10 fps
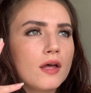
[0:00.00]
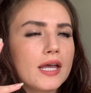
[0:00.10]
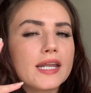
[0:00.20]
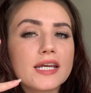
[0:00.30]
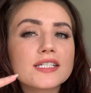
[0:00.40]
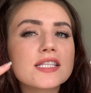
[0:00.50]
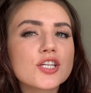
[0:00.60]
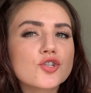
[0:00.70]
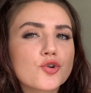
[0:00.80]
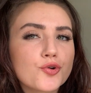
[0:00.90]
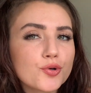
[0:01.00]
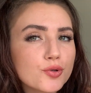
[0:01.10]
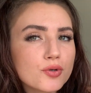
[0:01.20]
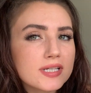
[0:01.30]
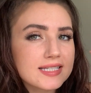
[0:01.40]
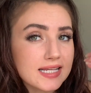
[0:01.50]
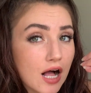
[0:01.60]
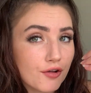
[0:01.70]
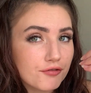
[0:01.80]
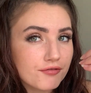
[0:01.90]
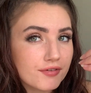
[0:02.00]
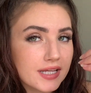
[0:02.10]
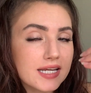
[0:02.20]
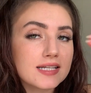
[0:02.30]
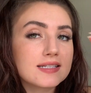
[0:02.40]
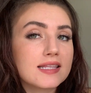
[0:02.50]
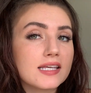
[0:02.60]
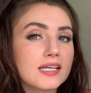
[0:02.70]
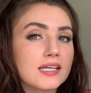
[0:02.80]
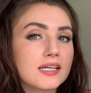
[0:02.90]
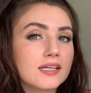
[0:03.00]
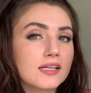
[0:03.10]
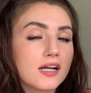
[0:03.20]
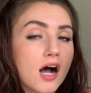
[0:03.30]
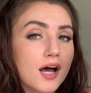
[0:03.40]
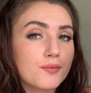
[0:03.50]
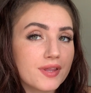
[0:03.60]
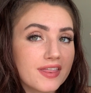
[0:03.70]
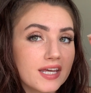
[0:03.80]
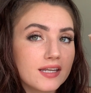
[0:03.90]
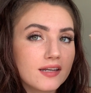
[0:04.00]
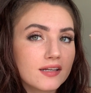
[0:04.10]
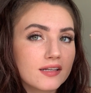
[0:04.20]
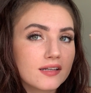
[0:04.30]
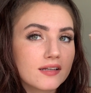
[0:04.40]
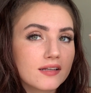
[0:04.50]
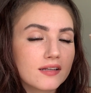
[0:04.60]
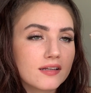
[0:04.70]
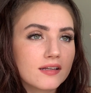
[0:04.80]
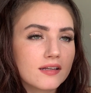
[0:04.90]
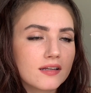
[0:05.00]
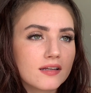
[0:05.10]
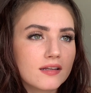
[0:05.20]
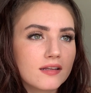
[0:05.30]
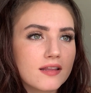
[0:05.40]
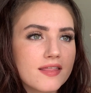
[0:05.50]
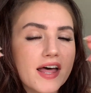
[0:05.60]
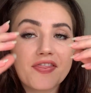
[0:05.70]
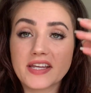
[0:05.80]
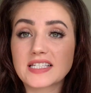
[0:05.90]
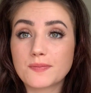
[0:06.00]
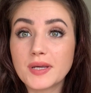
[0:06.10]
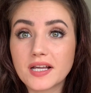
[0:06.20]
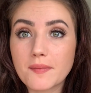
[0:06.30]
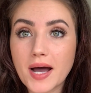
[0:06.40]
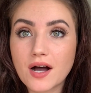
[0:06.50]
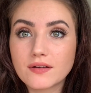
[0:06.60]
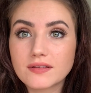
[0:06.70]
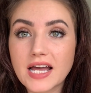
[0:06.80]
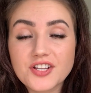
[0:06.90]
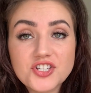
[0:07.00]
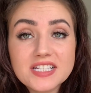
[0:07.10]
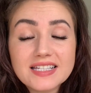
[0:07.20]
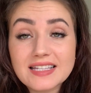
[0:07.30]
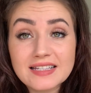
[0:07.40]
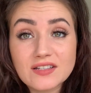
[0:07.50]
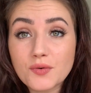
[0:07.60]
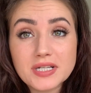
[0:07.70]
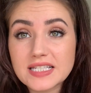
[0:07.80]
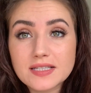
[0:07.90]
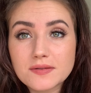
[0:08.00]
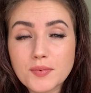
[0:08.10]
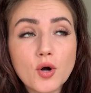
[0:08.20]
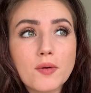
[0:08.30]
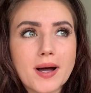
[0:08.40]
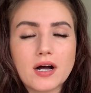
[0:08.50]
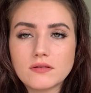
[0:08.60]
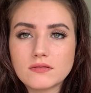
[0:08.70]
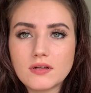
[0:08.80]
It is the true self. It is the God within that they speak about, that Jesus has always spoke about.